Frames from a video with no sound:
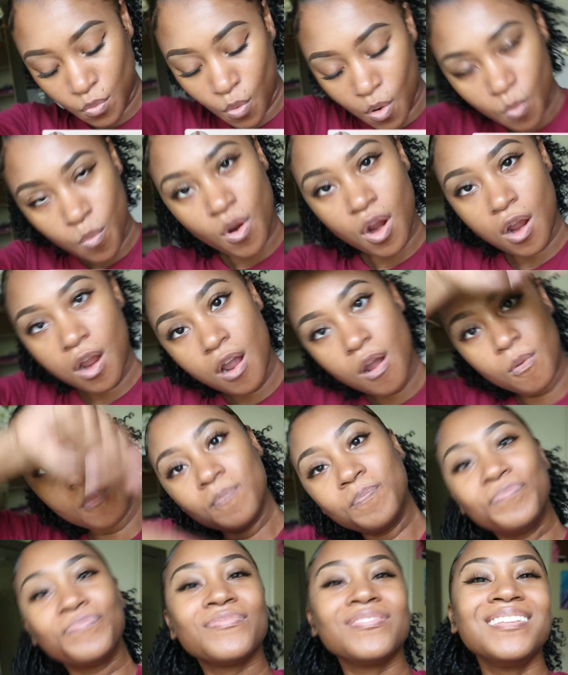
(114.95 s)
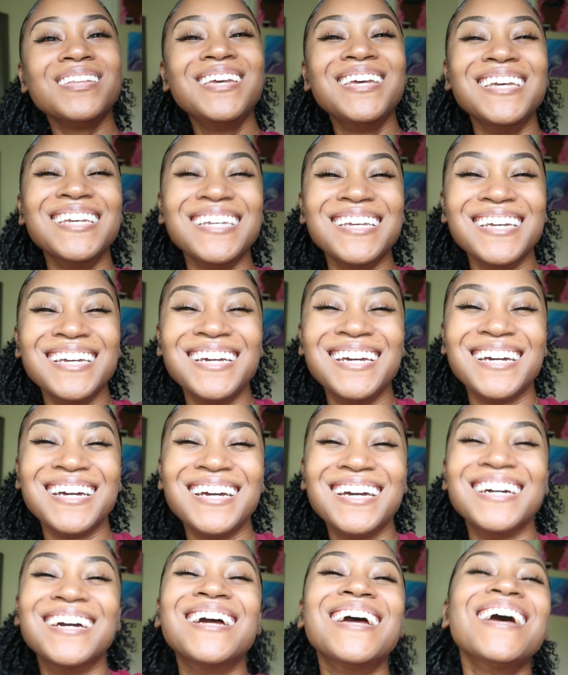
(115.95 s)
Whoop,
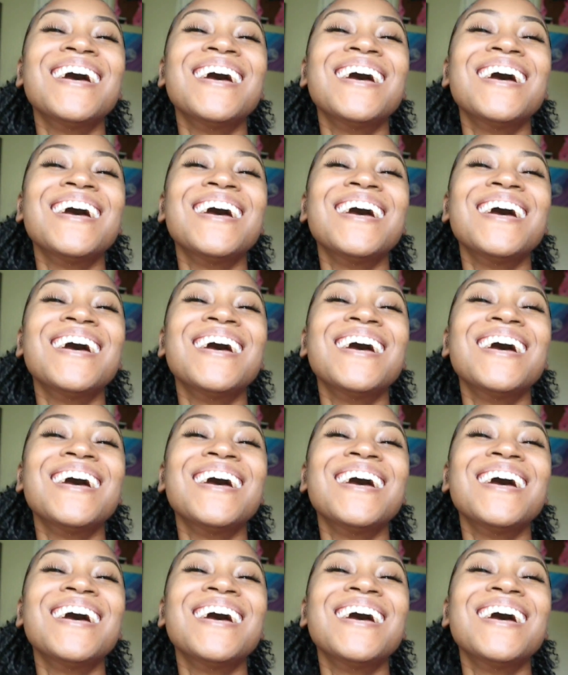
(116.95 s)
whoop.